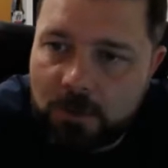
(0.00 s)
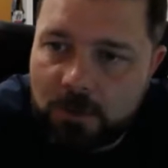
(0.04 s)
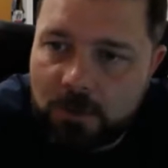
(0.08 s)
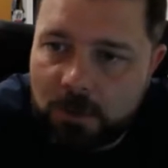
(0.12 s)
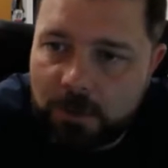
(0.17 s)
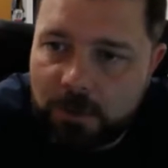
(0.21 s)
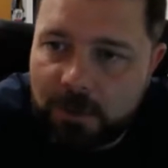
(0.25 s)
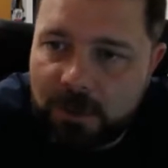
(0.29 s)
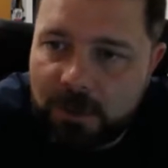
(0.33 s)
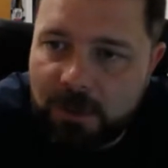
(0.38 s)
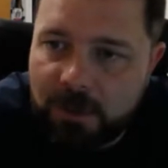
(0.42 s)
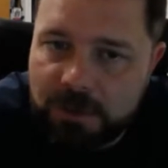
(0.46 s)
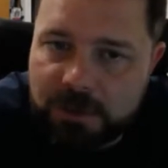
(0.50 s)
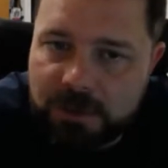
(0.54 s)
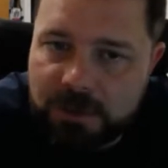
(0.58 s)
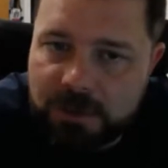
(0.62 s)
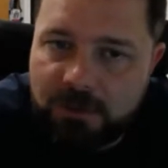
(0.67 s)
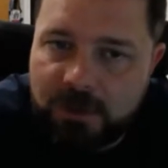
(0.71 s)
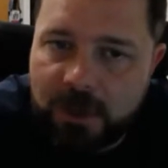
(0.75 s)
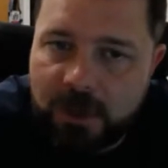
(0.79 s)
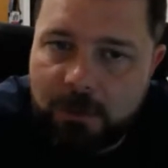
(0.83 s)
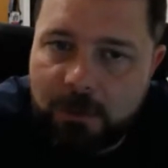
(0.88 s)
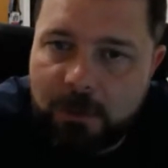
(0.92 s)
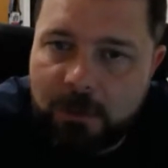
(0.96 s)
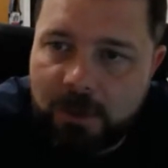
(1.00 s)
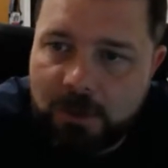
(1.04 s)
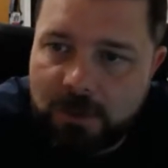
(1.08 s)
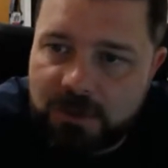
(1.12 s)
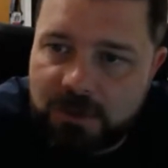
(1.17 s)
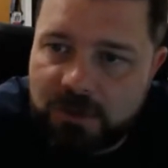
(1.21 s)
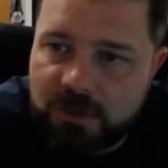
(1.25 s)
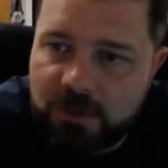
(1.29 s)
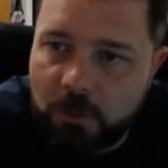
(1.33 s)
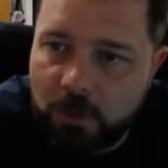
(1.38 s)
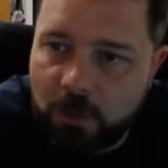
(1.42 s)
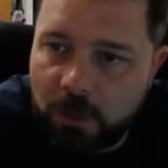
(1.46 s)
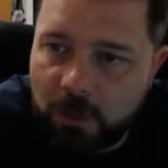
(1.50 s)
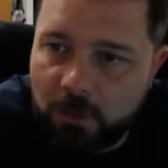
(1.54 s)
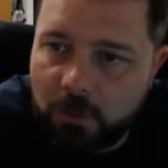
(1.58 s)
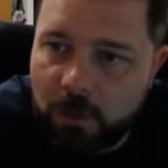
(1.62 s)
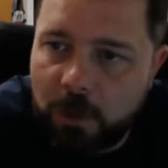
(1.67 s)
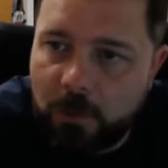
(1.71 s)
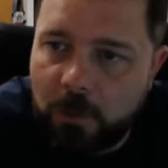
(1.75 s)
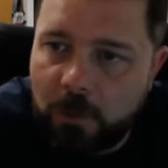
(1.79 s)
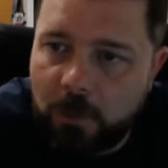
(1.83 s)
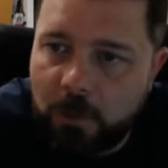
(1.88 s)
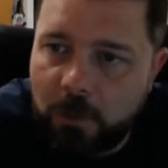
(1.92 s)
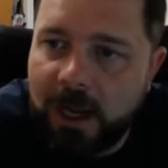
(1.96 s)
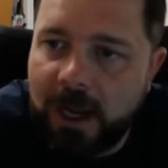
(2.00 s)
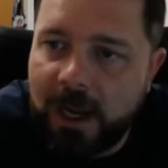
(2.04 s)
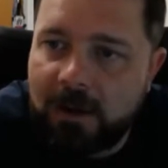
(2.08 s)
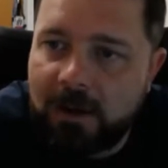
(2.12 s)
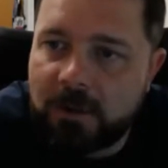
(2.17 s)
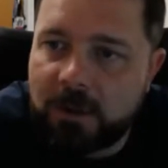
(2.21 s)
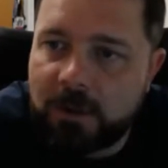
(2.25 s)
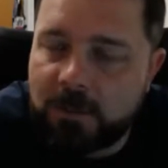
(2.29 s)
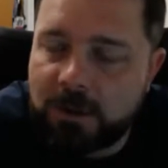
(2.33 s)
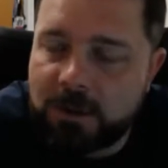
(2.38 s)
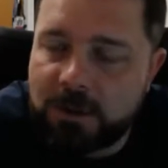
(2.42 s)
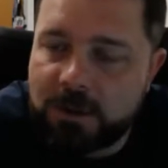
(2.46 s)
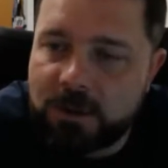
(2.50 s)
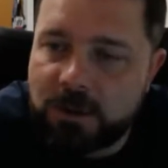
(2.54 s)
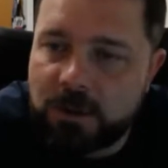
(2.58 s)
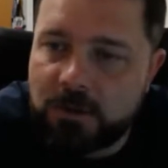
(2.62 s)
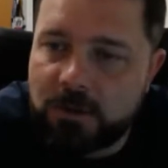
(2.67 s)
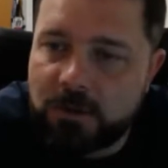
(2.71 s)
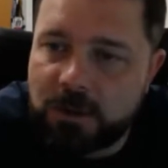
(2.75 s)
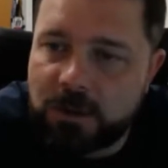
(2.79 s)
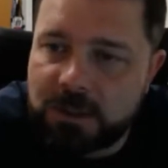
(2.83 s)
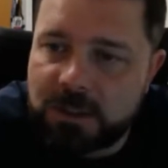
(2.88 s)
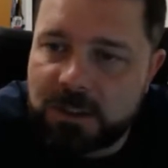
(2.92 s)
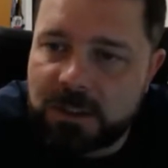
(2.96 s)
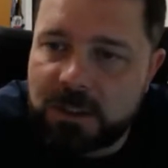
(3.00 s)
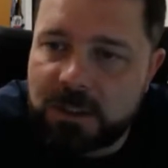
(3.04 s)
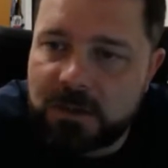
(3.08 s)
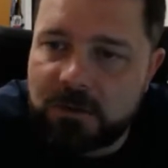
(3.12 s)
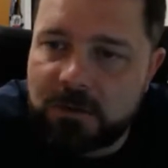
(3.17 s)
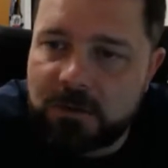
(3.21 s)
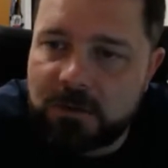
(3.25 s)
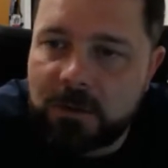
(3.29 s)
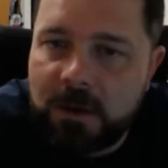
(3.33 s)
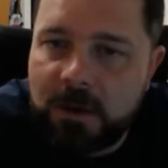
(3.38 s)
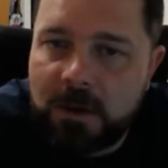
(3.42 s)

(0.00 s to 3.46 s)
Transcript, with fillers: or middle serving at middle short where we would have them in serve receive.